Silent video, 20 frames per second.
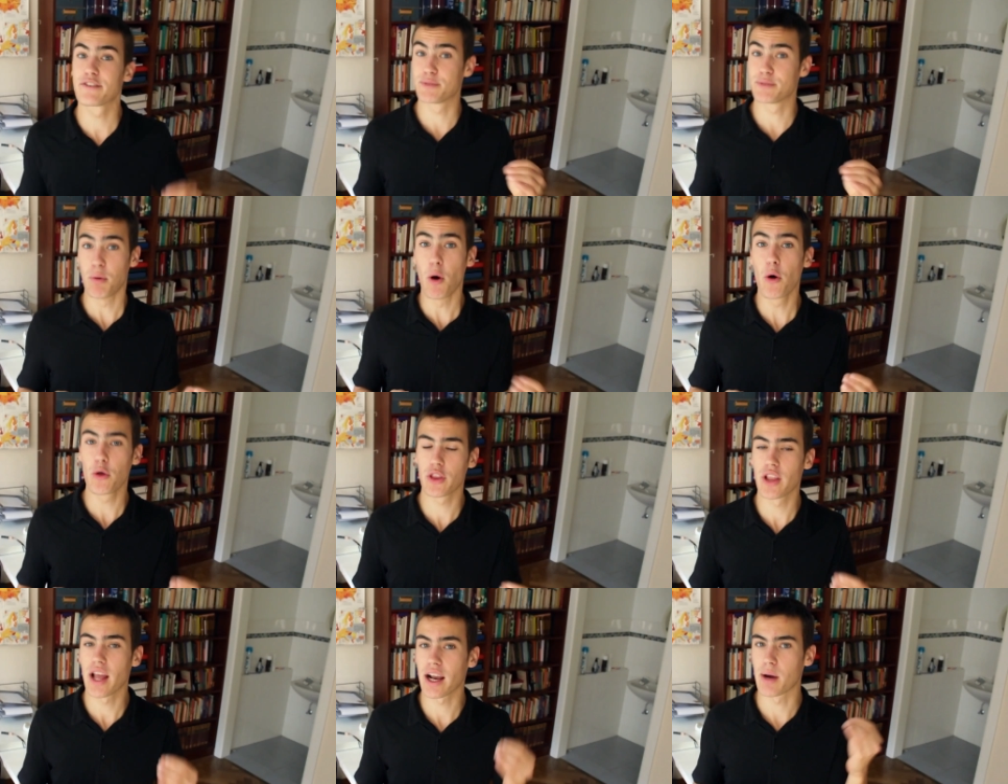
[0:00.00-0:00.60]
behaves
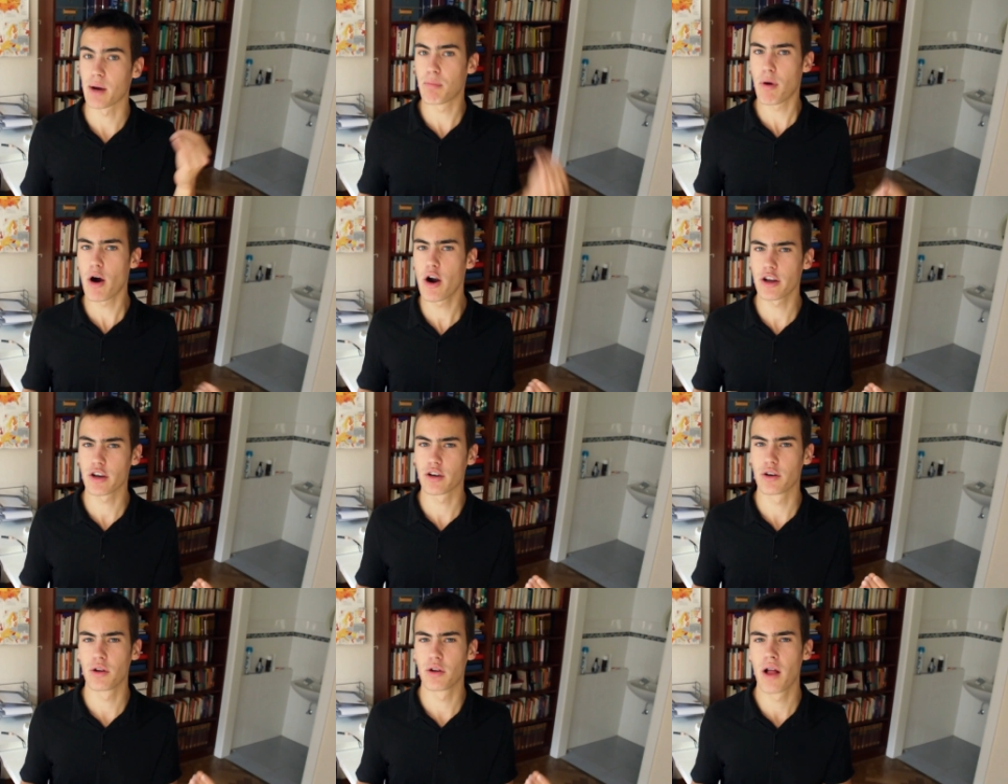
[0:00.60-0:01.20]
both like a
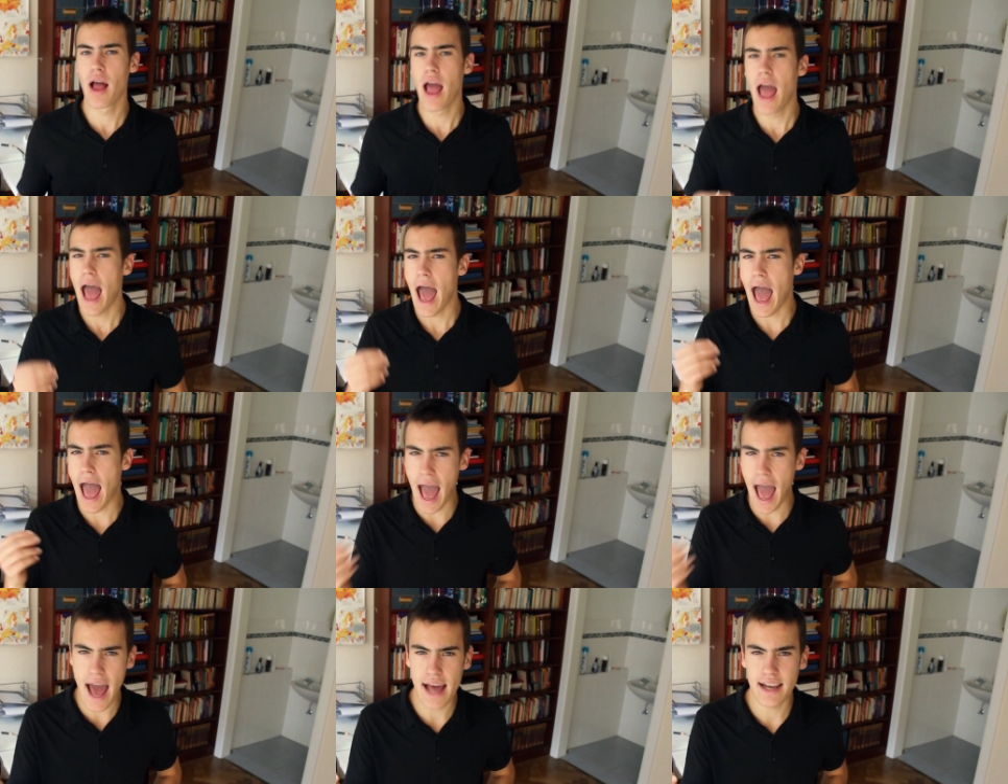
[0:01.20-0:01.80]
particle
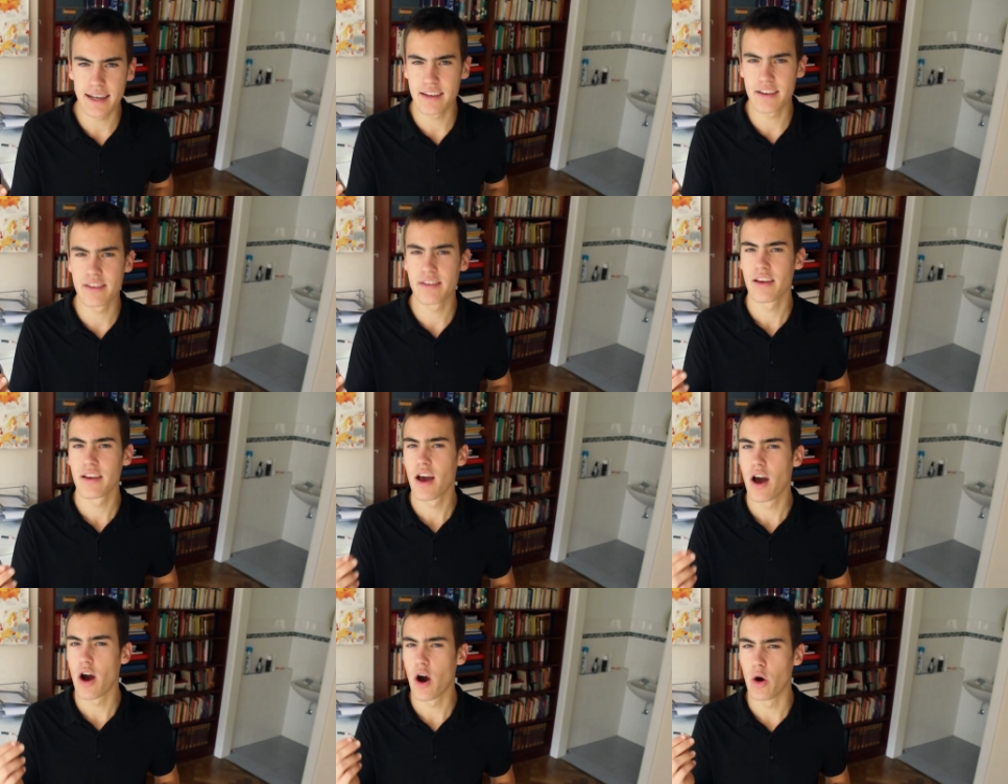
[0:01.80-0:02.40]
and
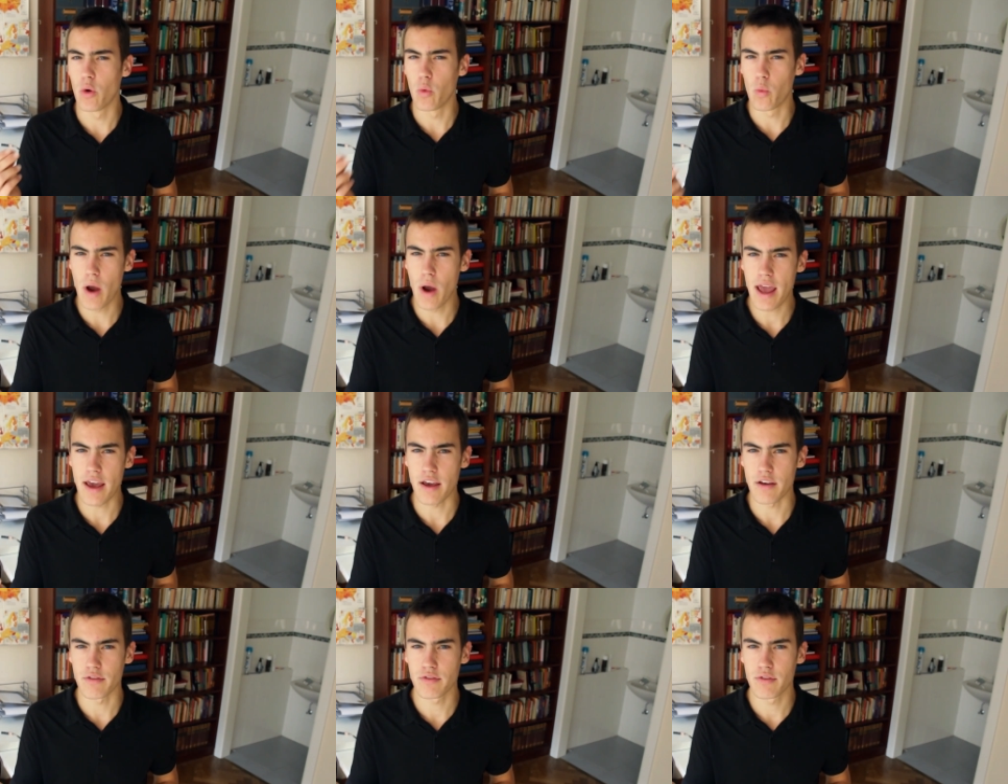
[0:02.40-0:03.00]
a
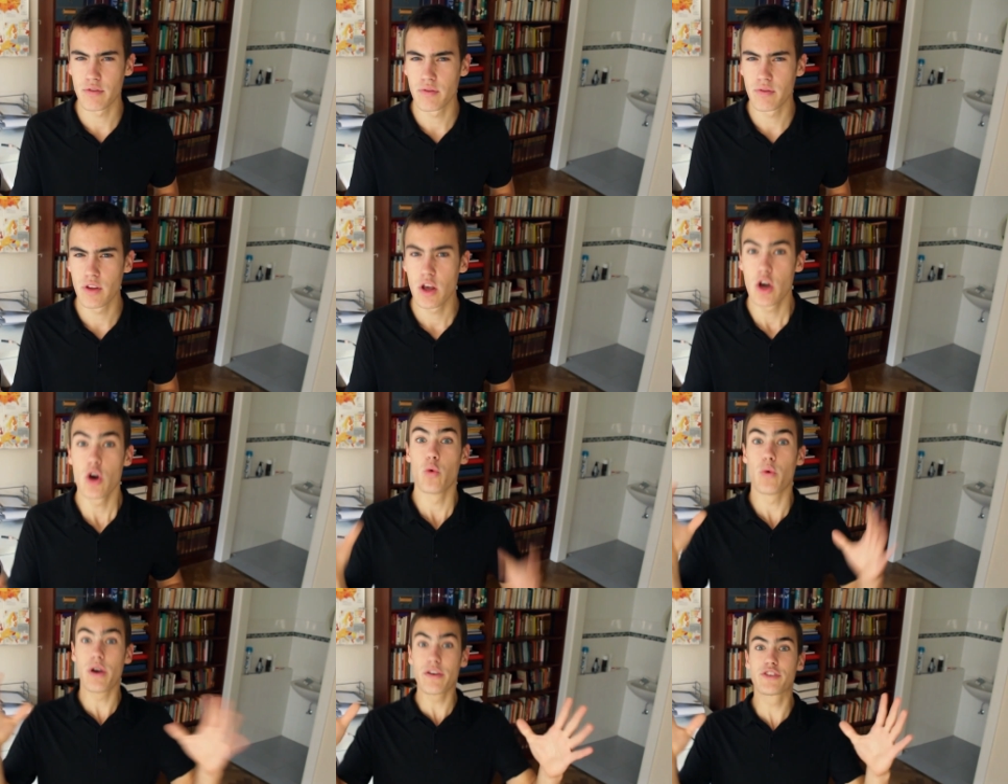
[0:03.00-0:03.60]
wave.
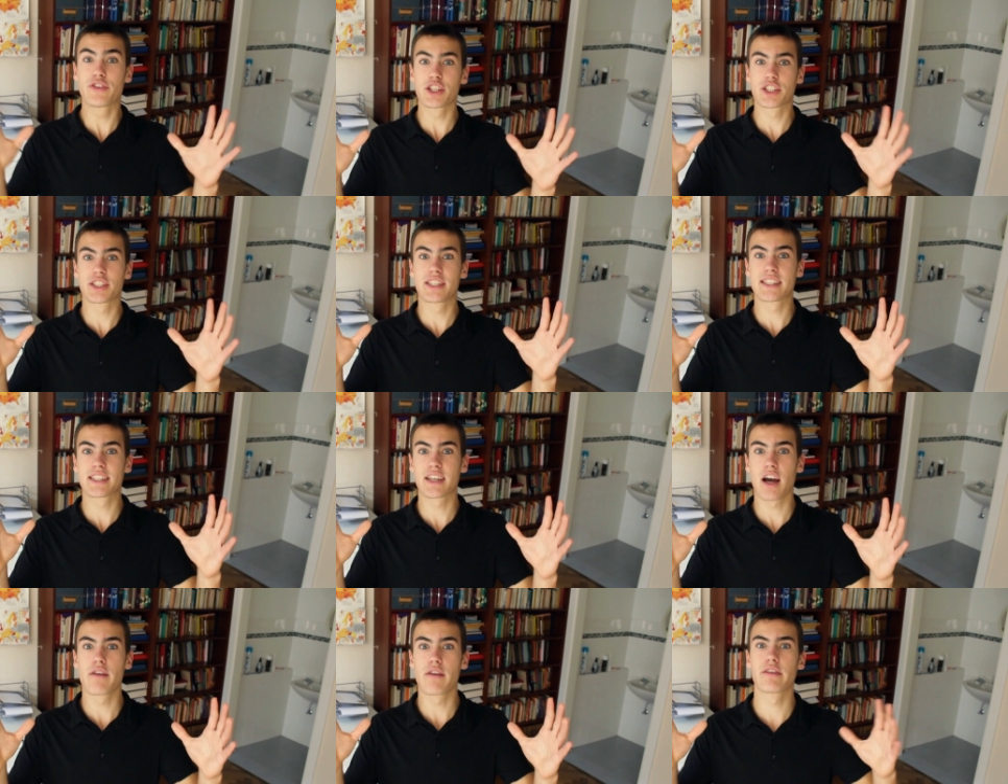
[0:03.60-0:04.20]
We've just
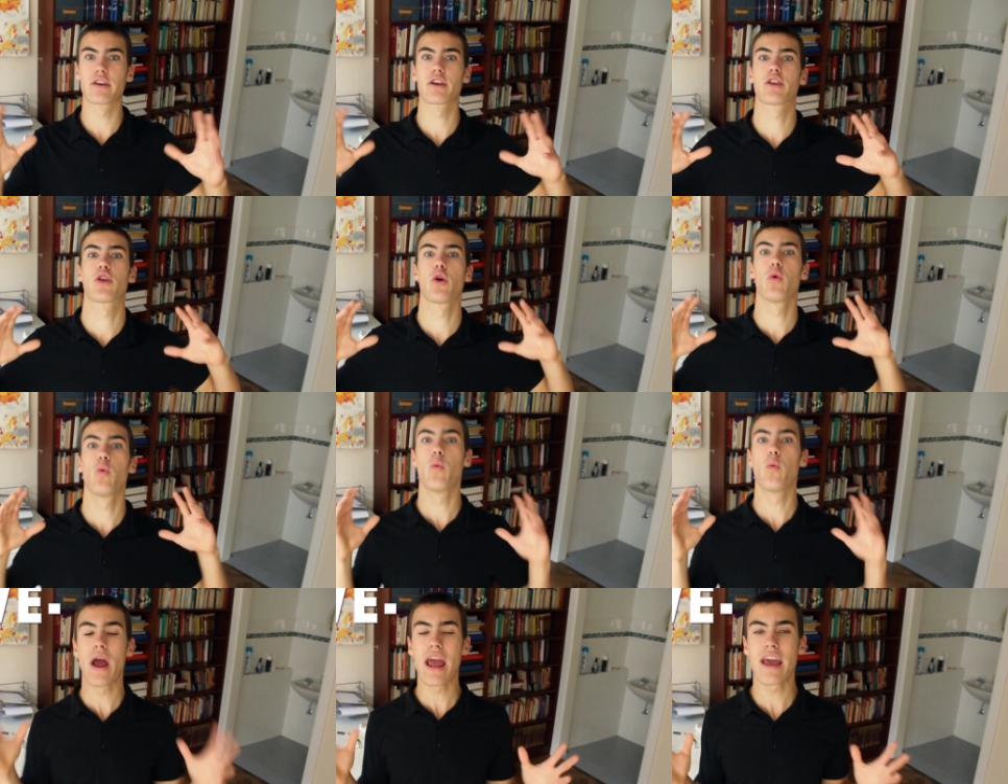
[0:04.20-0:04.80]
discovered
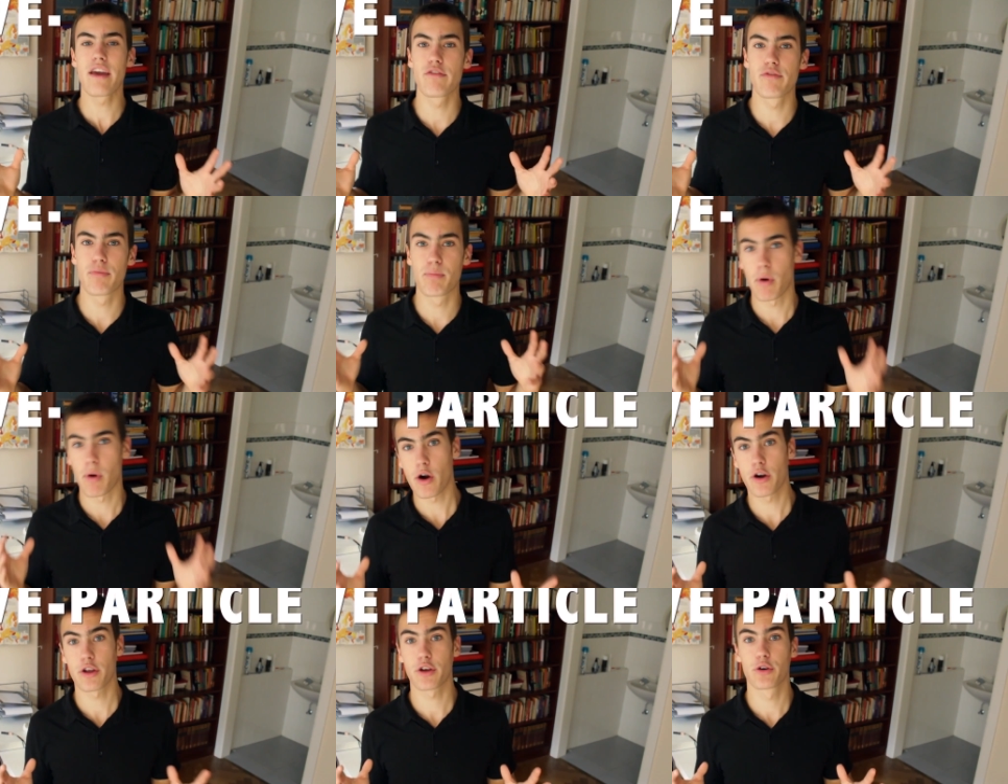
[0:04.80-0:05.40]
the
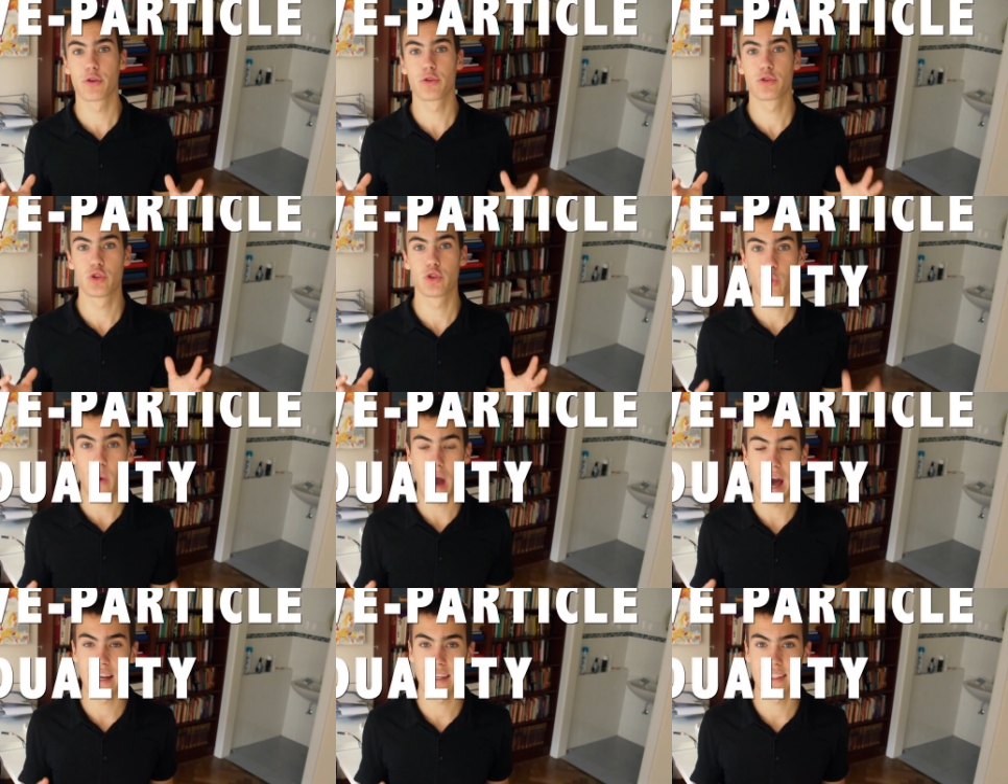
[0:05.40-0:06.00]
wave-particle
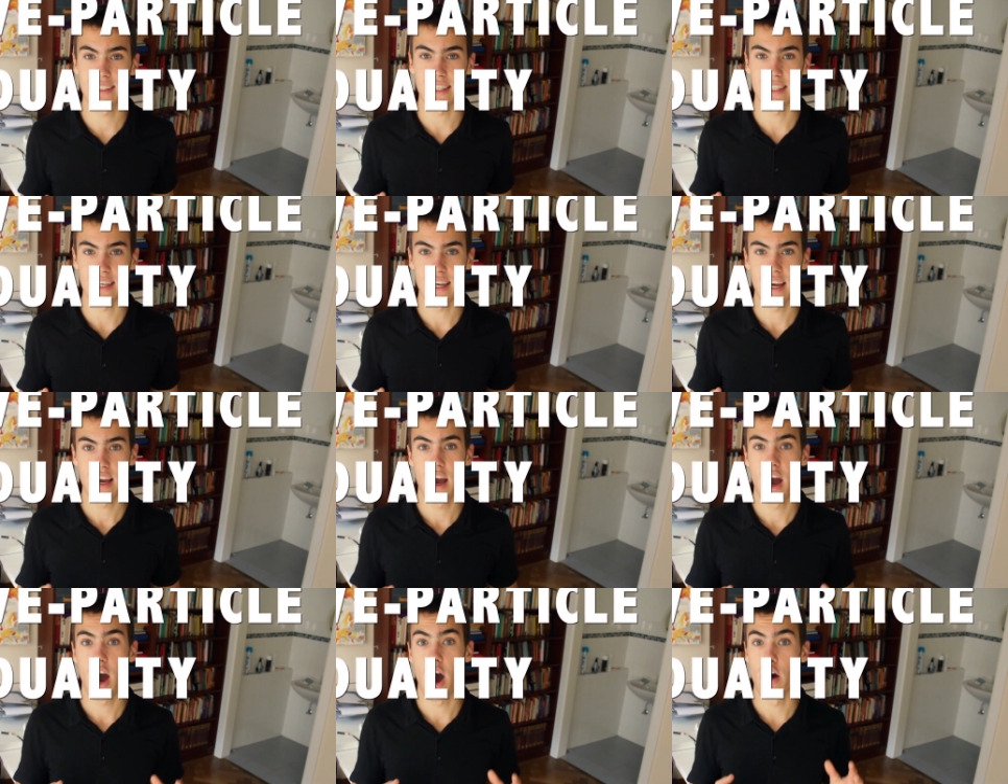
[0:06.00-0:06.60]

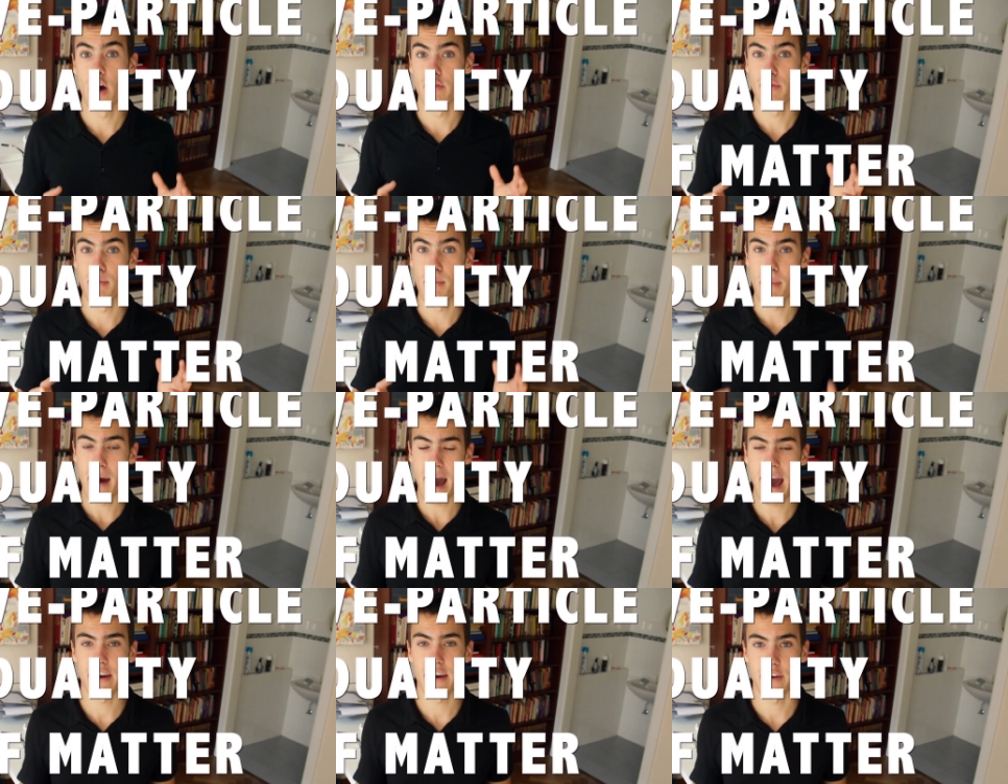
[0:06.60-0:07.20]
duality of
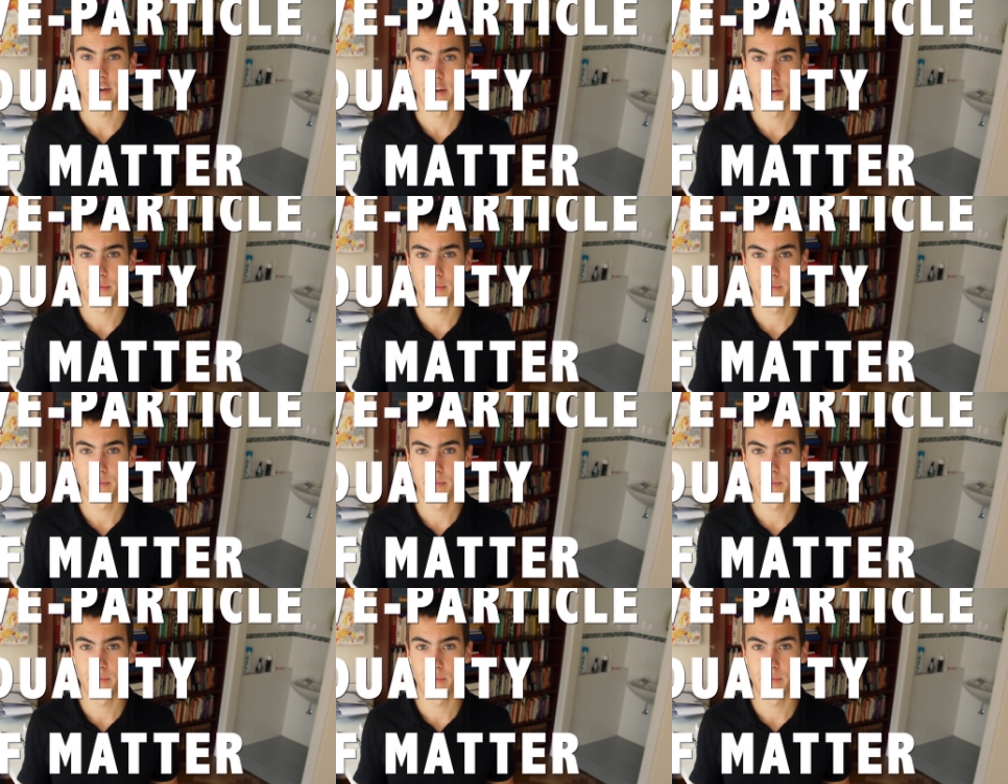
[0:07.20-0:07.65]
matter.